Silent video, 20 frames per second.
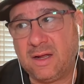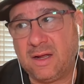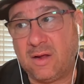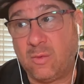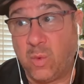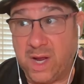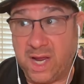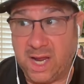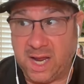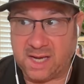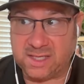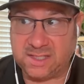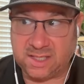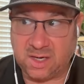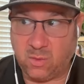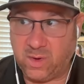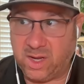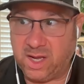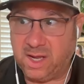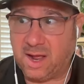I say
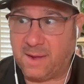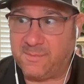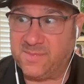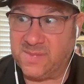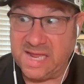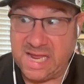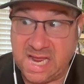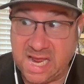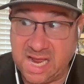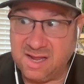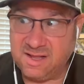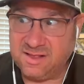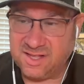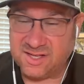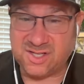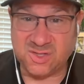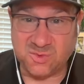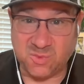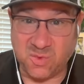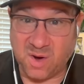we, I'm me.
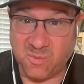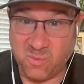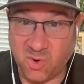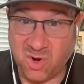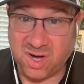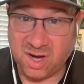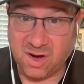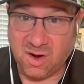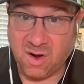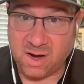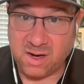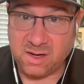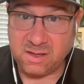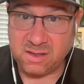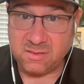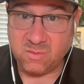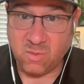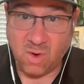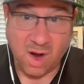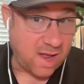This is what I'm working on,
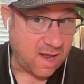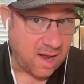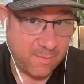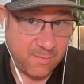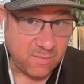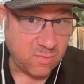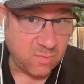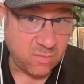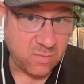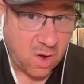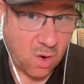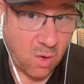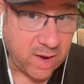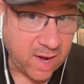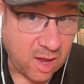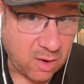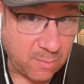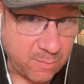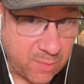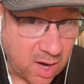why I'm going
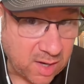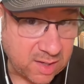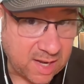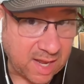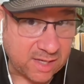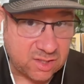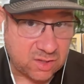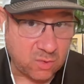out on podcasts.